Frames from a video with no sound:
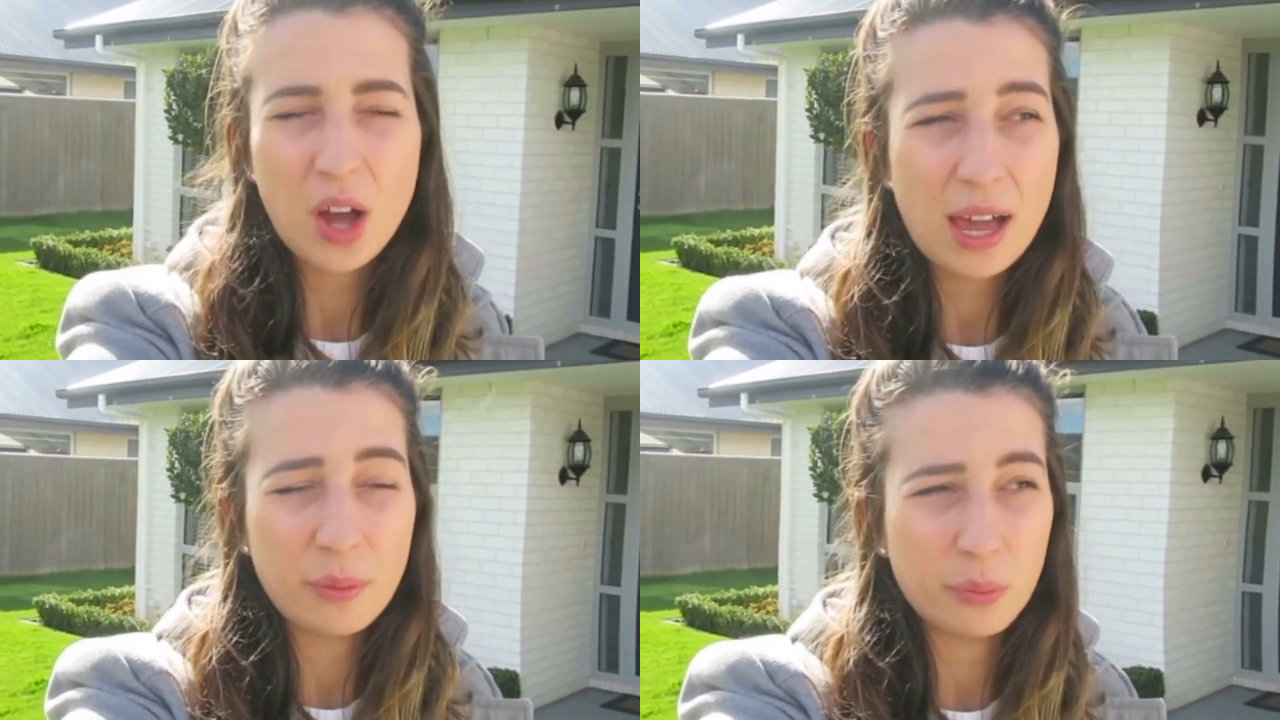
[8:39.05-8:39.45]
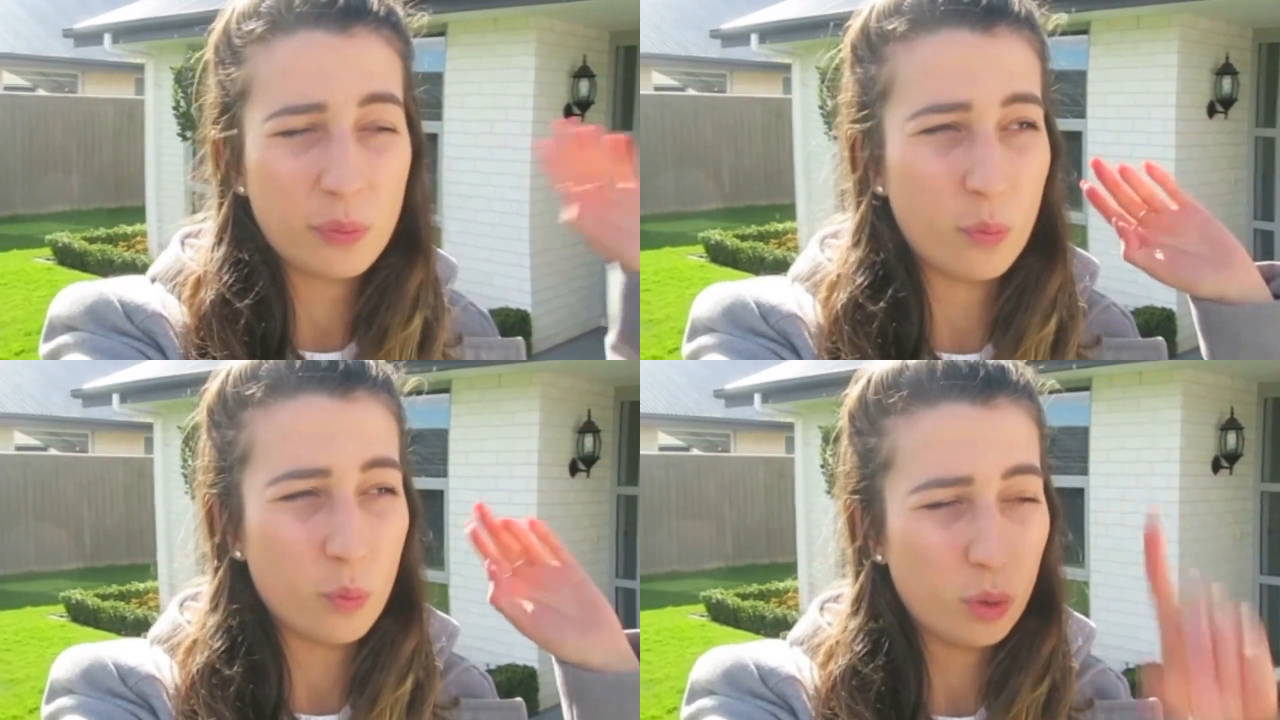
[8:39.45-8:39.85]
I
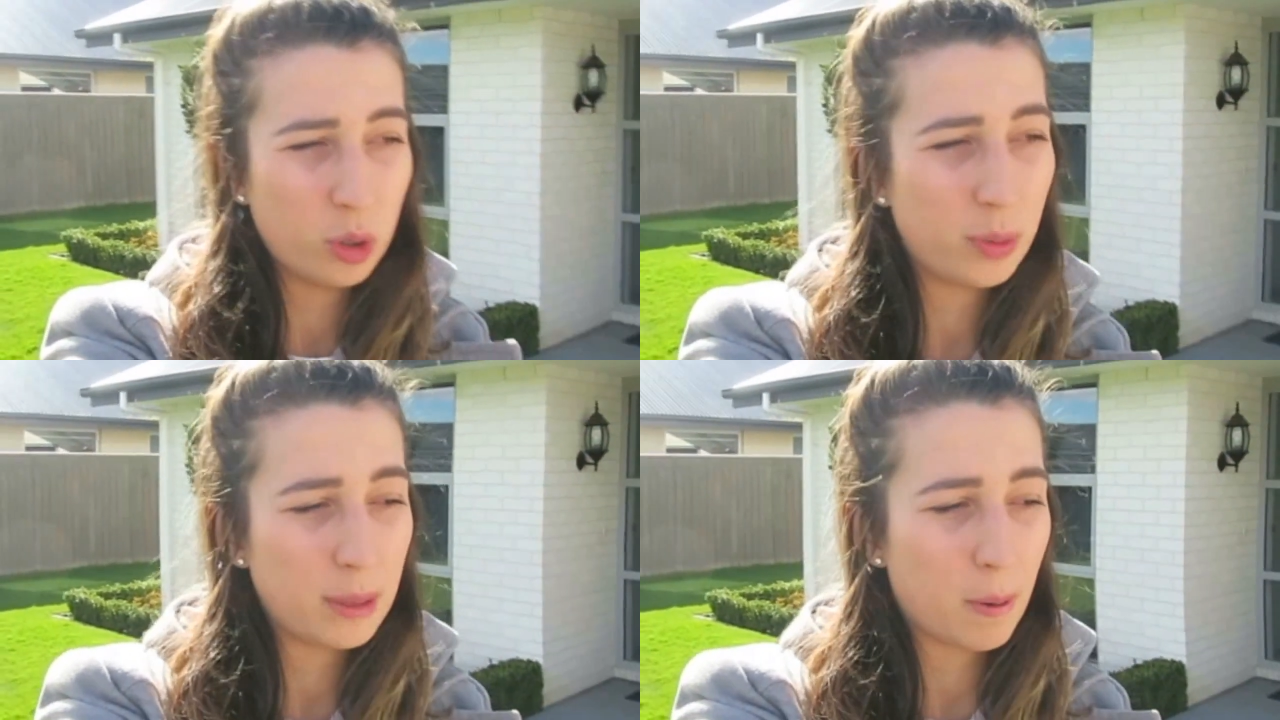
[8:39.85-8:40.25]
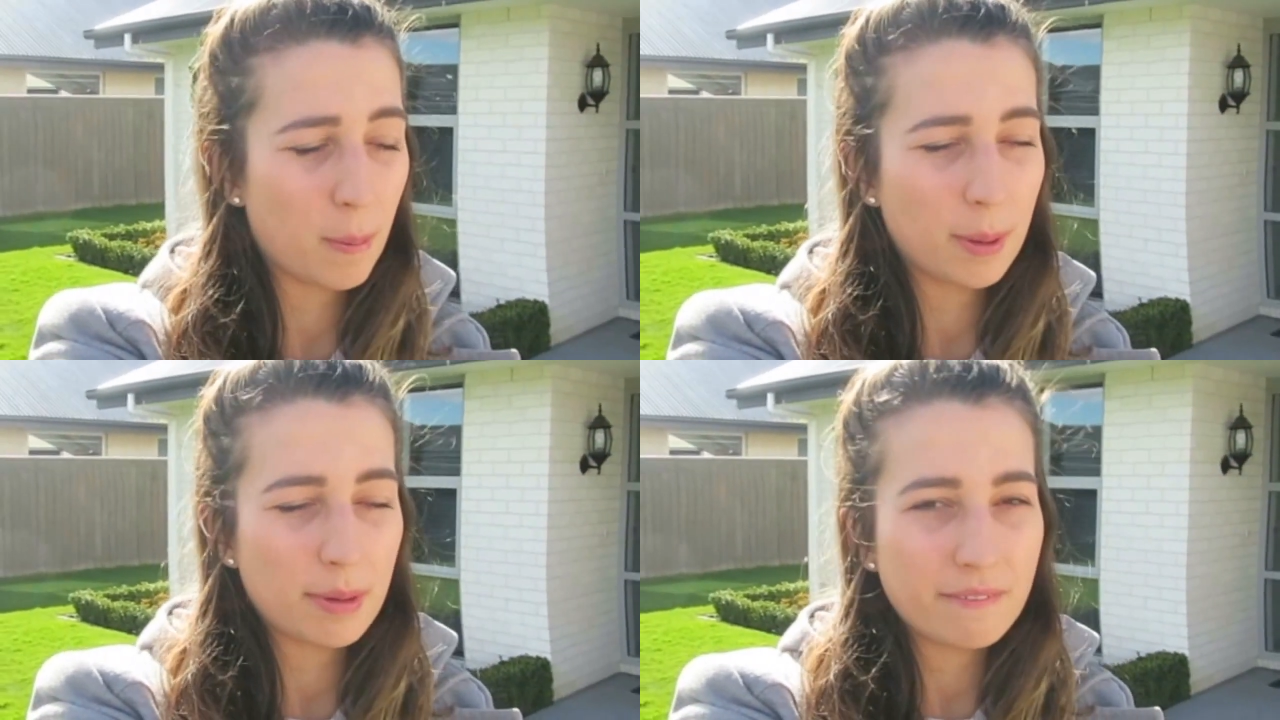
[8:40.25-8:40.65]
will be
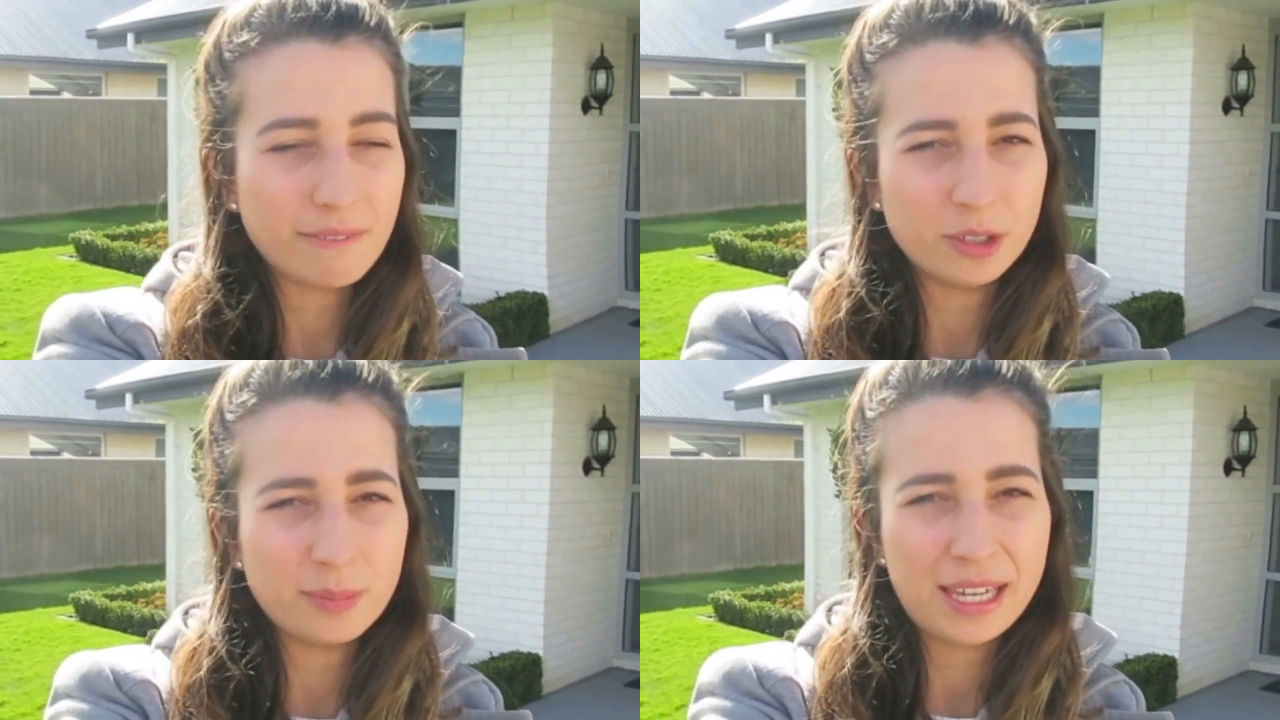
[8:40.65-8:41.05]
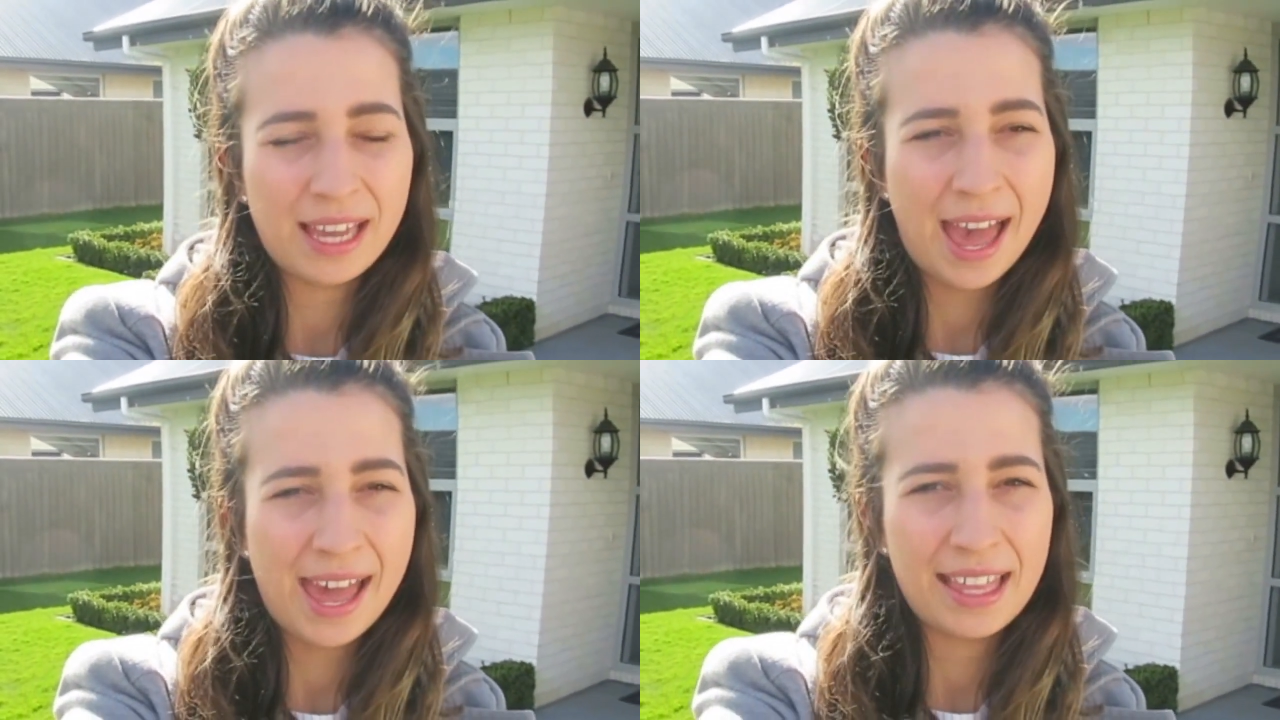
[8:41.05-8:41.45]
probably
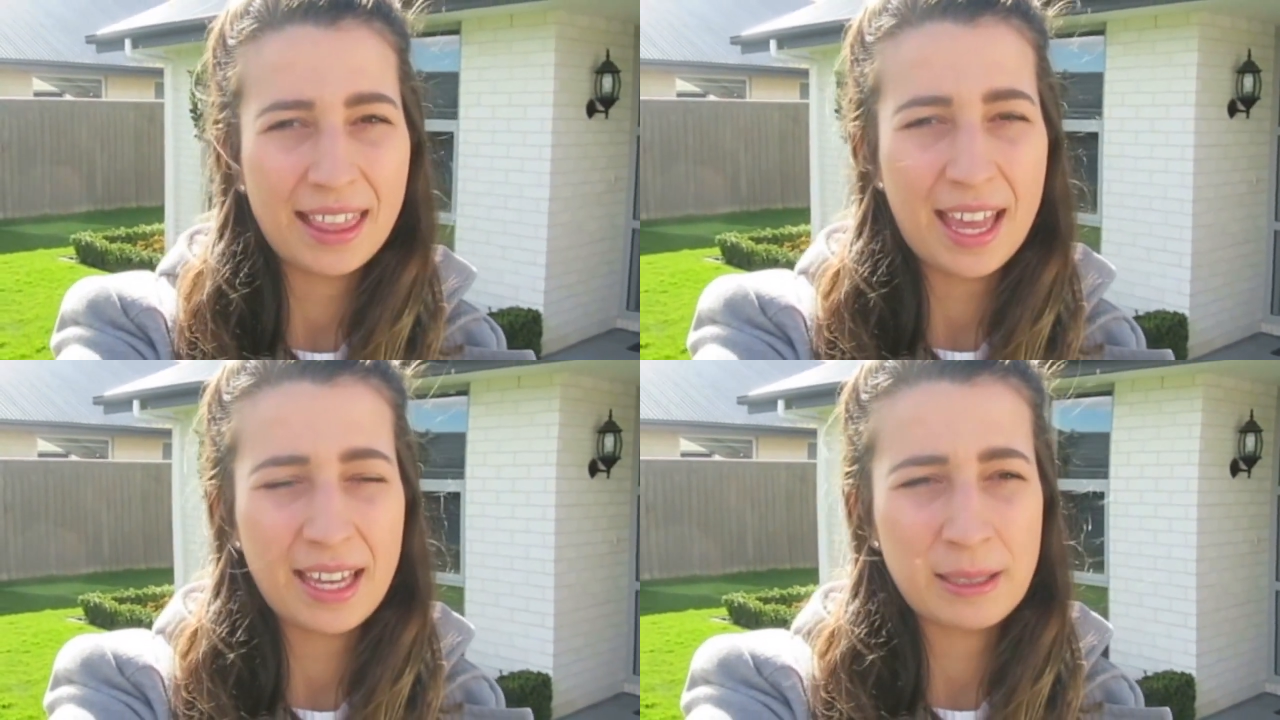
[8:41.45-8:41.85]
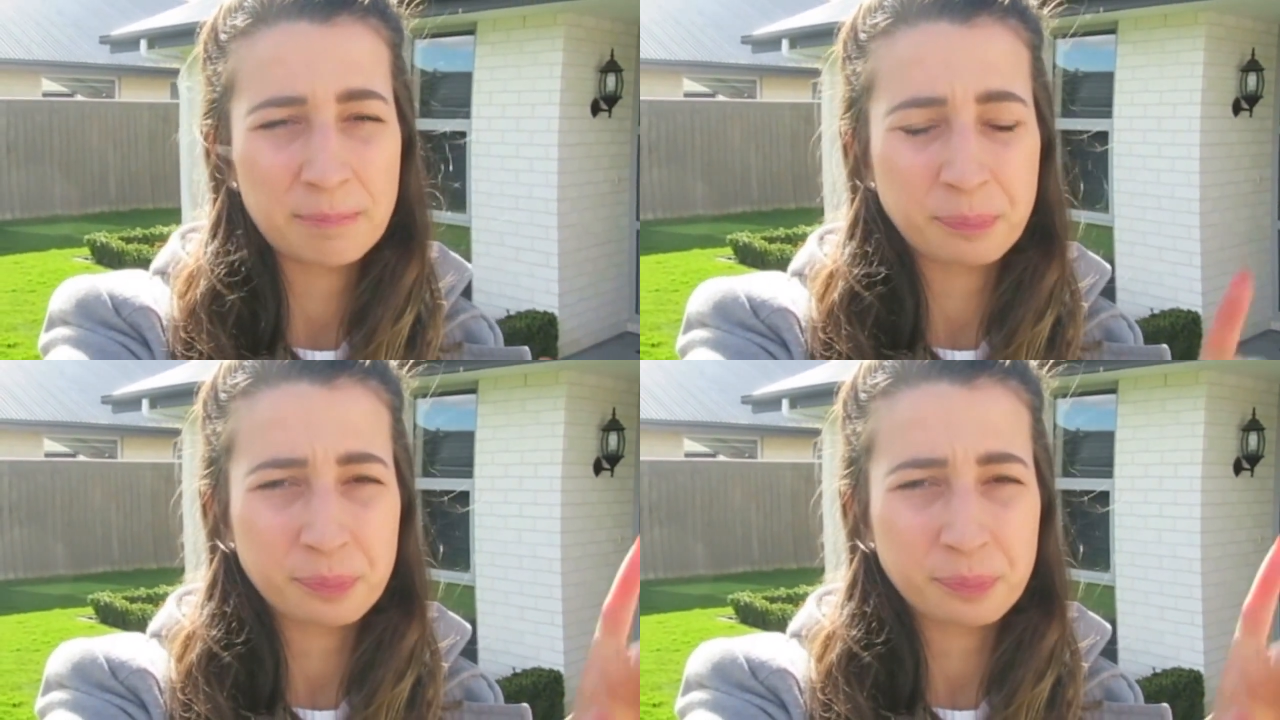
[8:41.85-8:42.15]
filming a like